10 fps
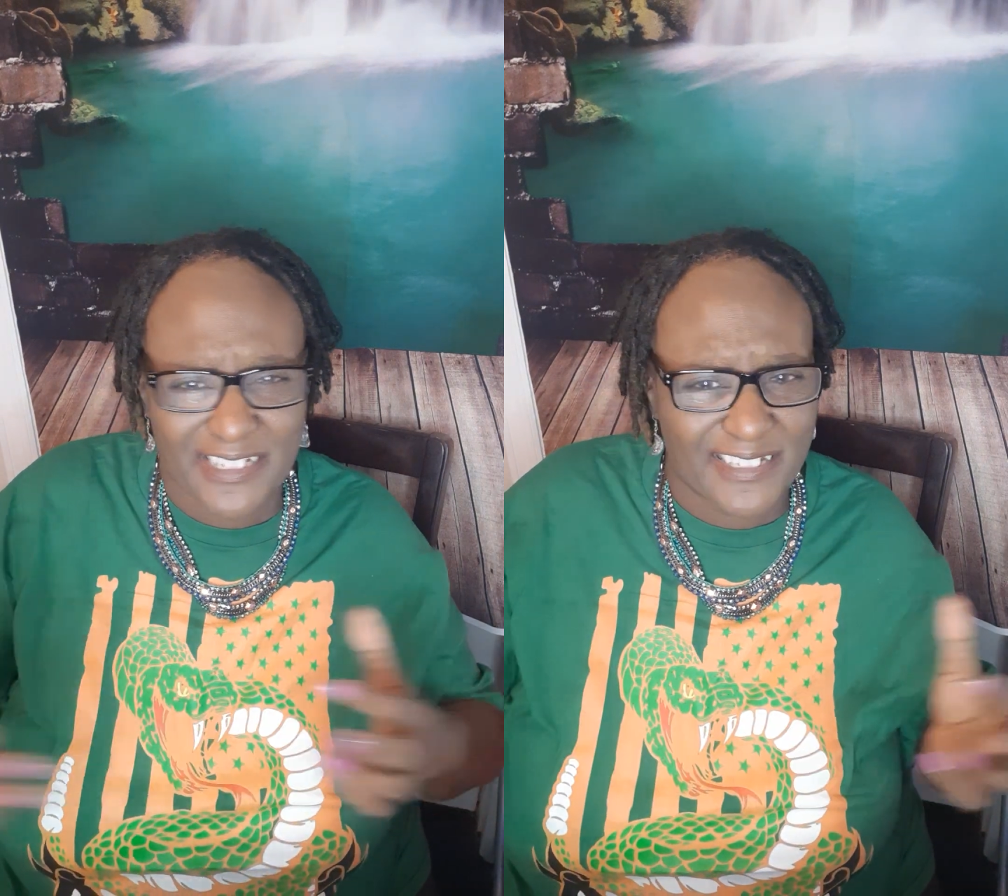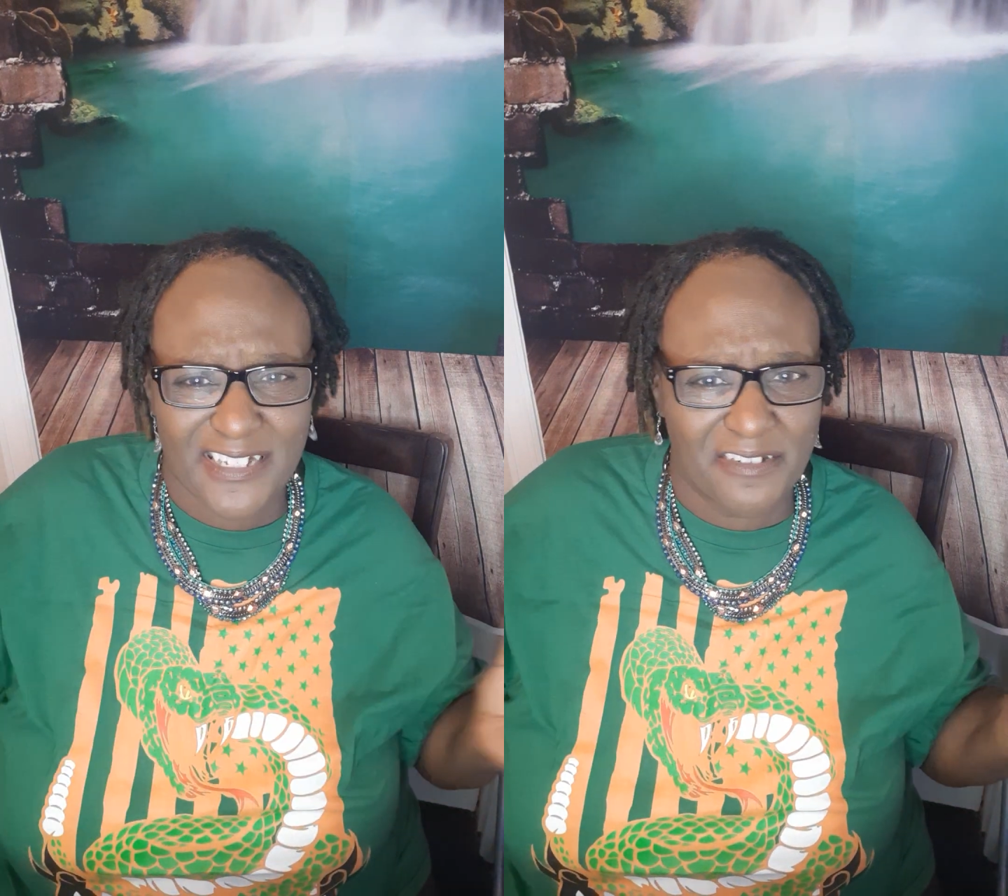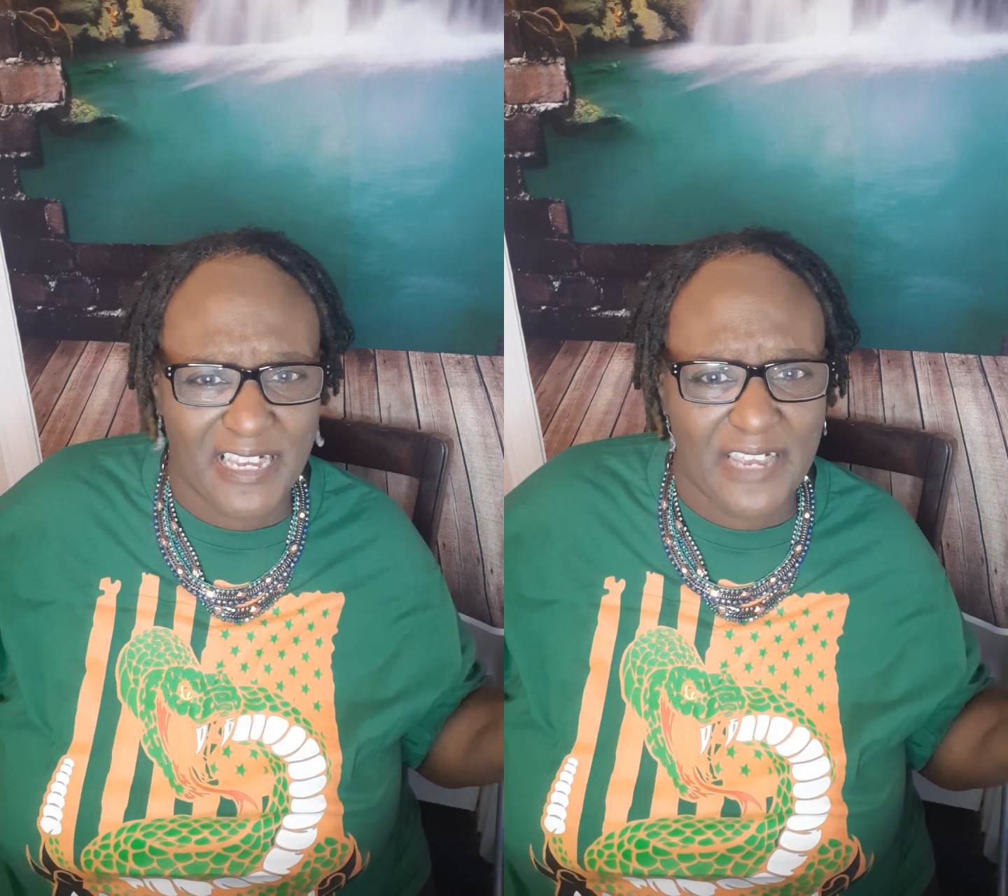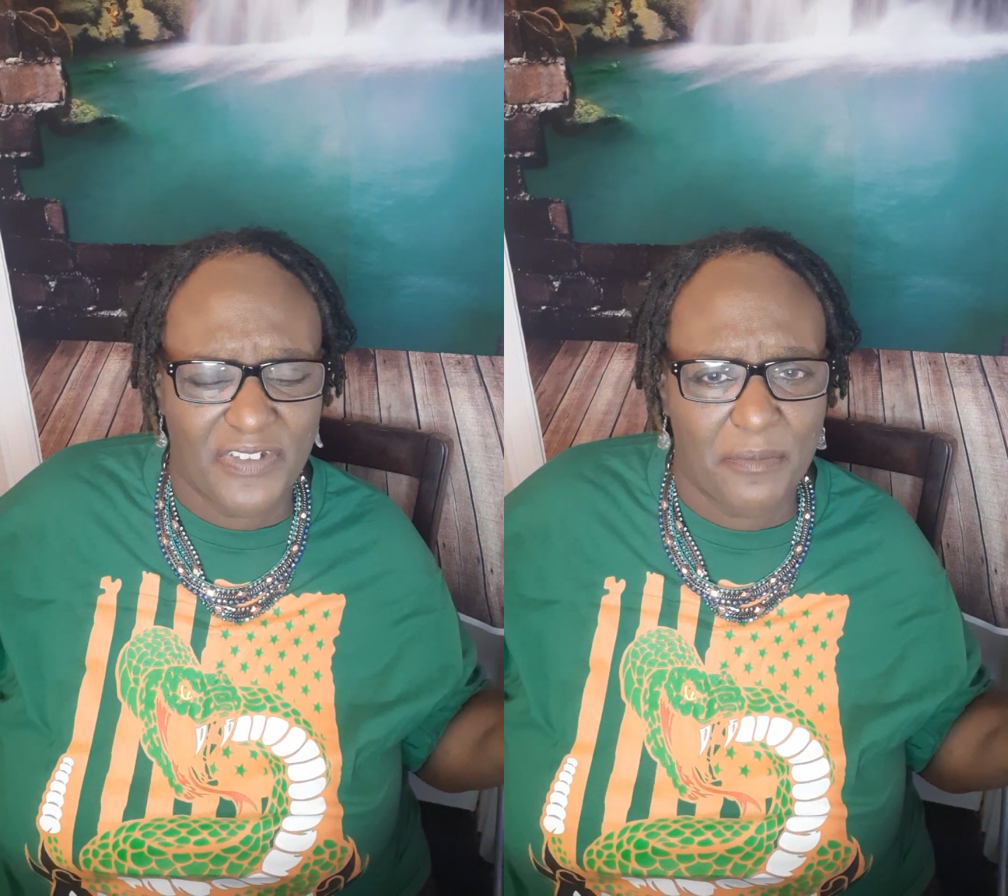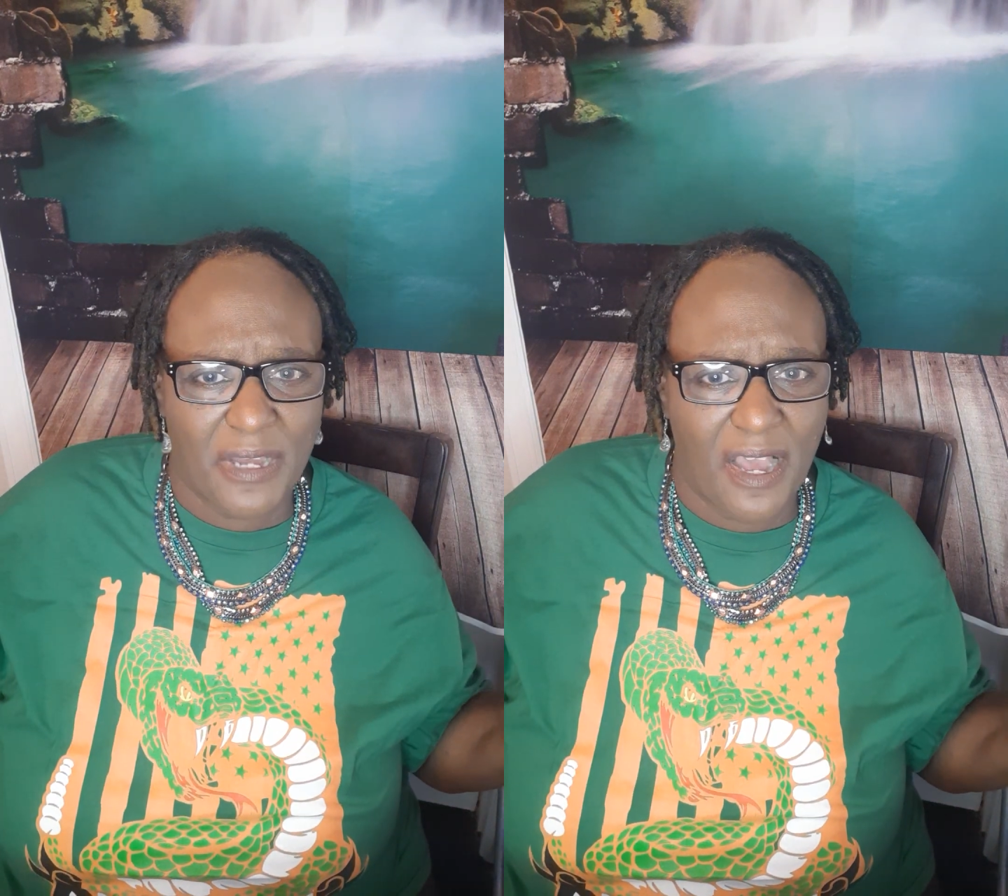and still gave
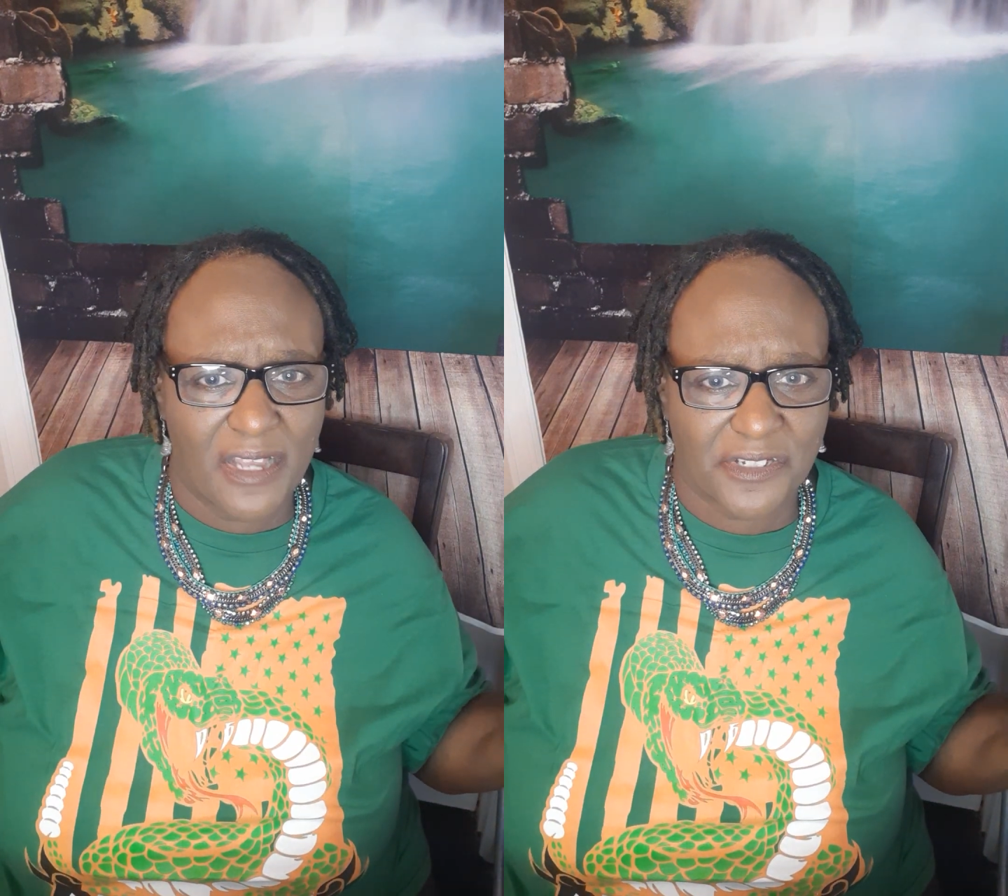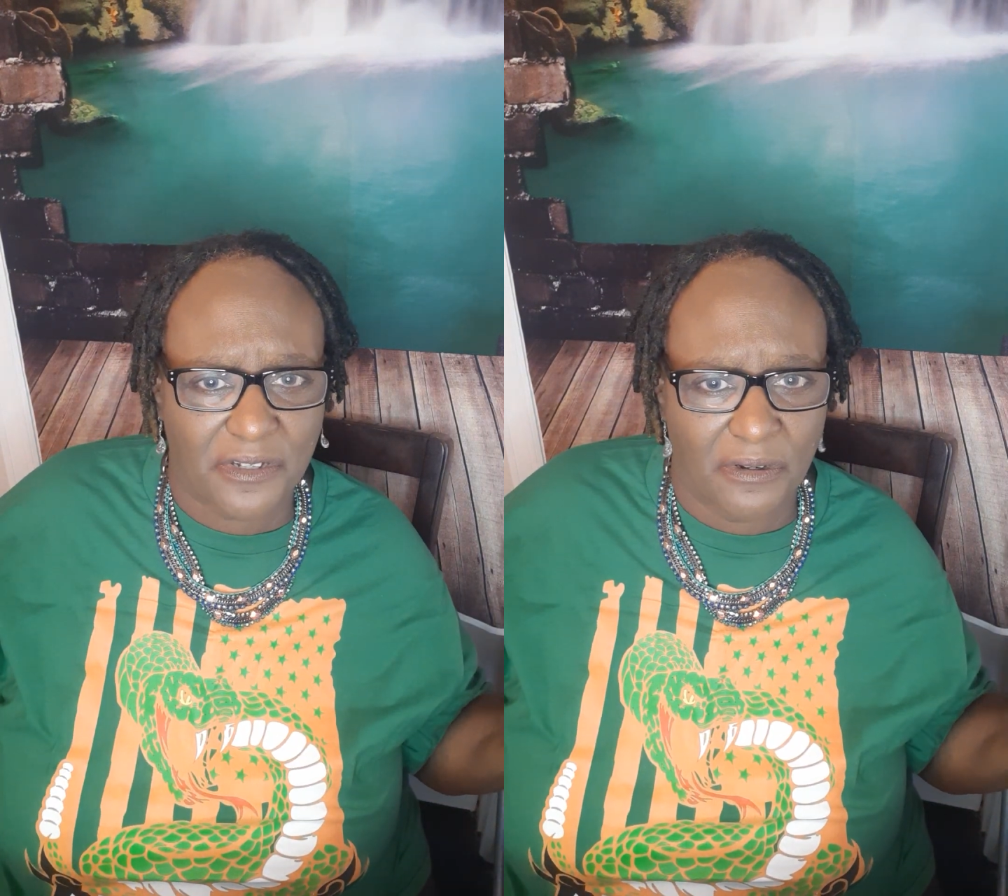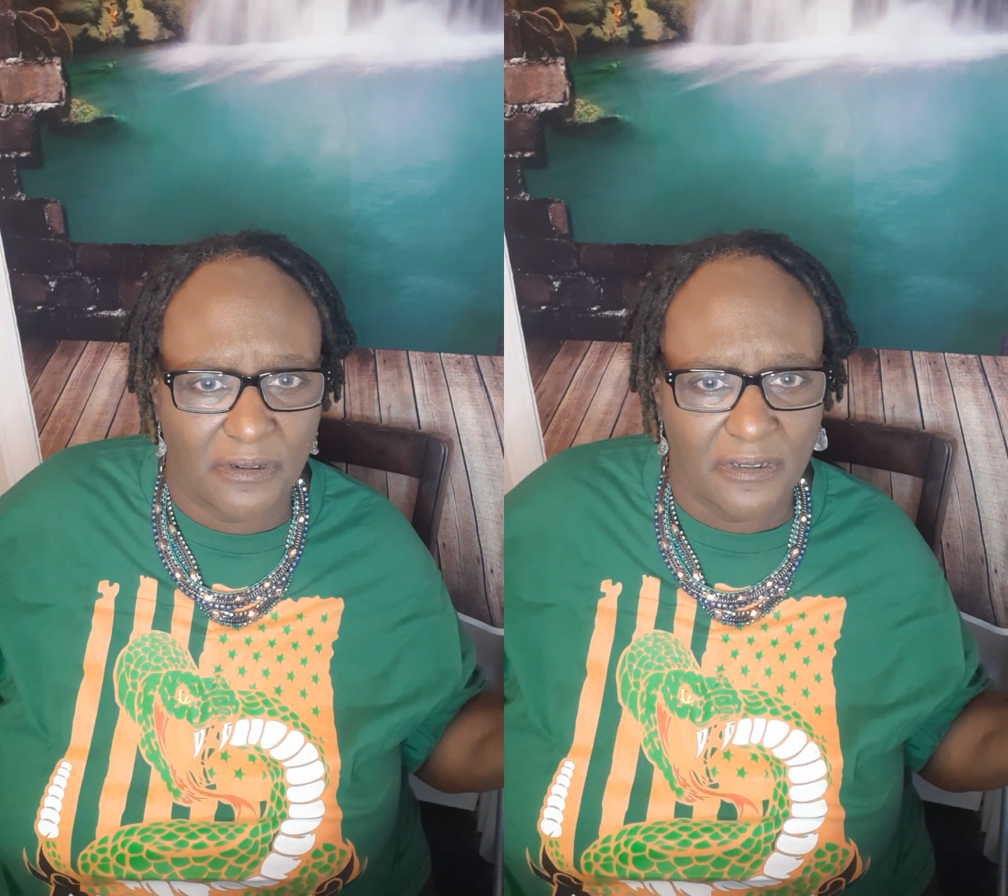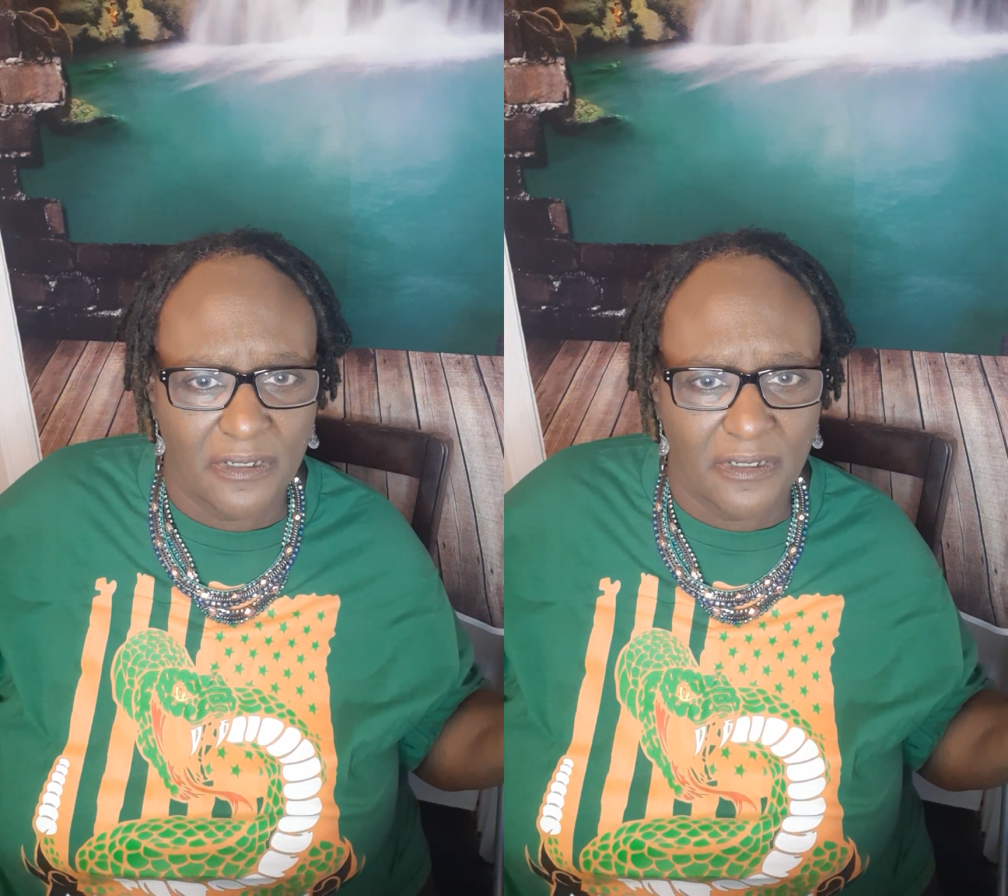him an Oscar.